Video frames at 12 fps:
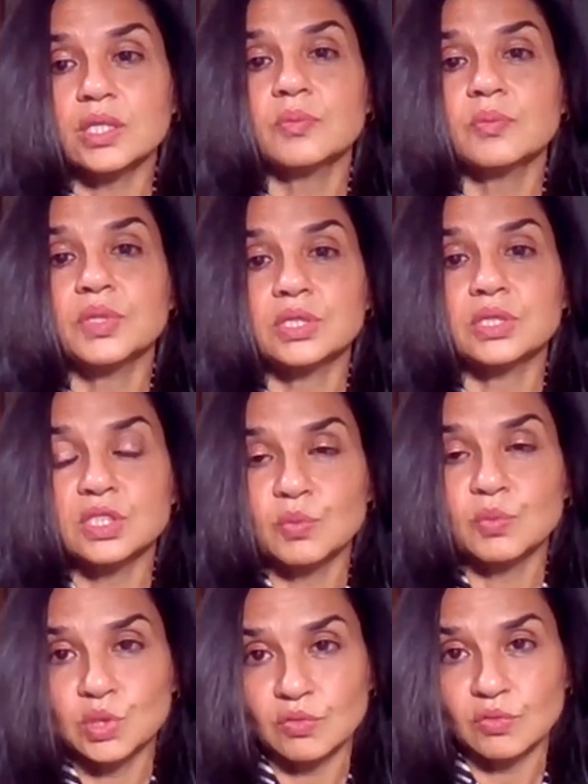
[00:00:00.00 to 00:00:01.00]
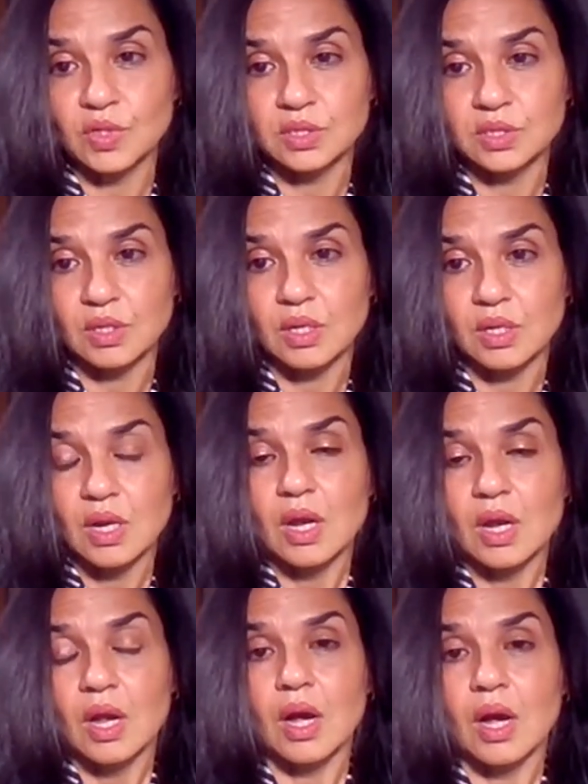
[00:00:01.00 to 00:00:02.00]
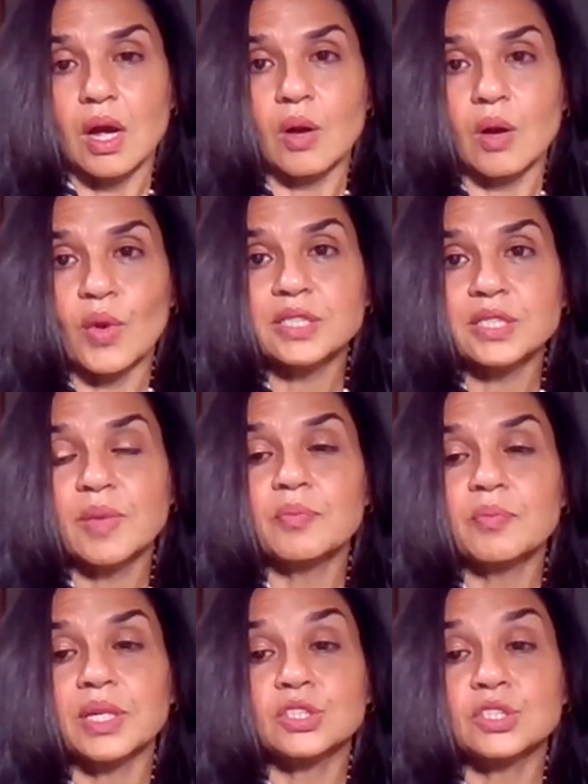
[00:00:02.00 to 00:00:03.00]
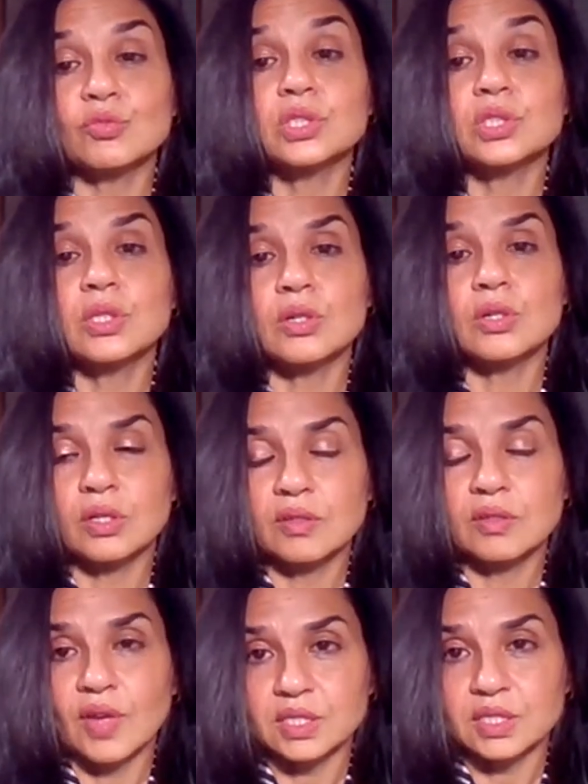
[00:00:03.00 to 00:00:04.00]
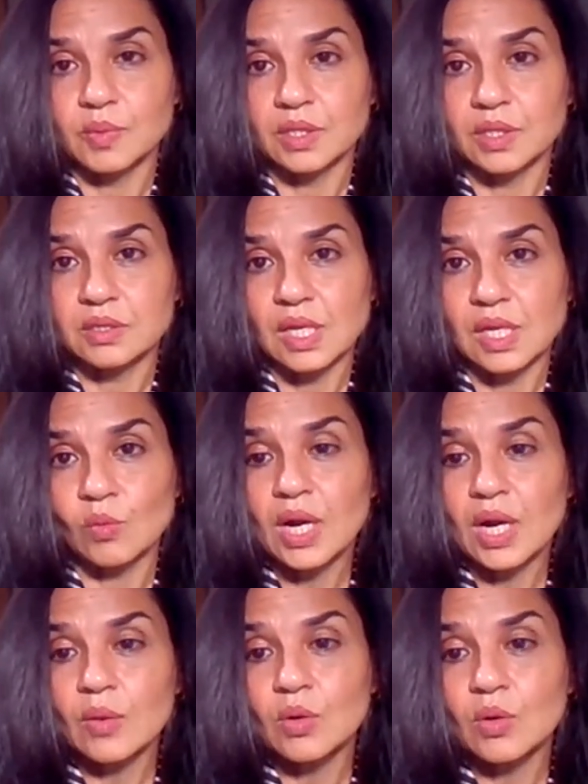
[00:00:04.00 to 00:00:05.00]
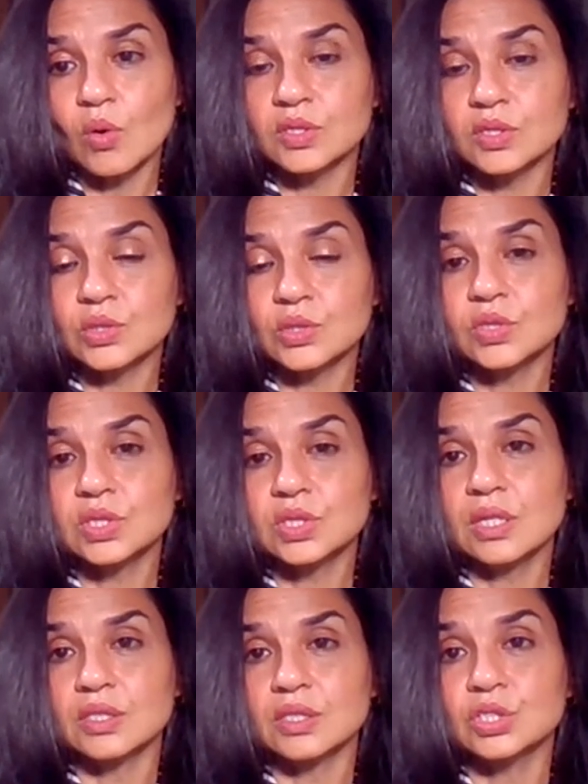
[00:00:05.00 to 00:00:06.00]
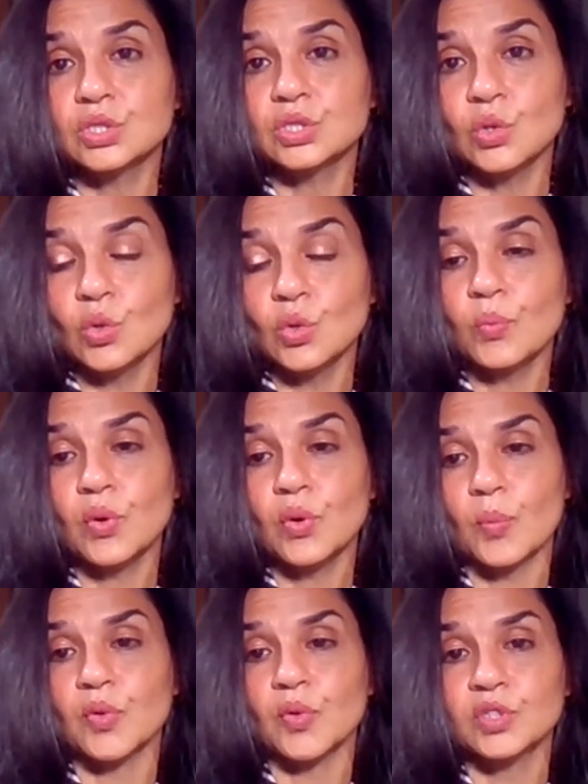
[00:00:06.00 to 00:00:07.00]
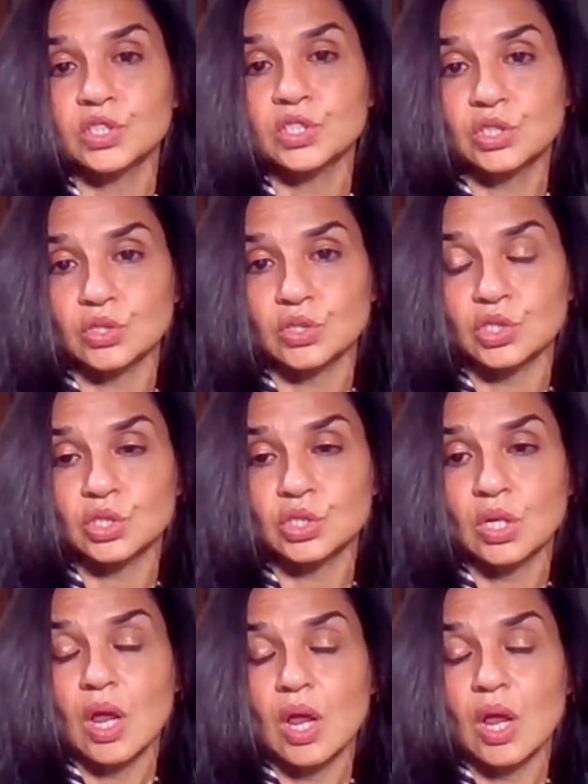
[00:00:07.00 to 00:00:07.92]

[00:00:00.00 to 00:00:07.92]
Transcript: What is the business motivator? Where's my biggest return on investment? And what I would also say is do proper research.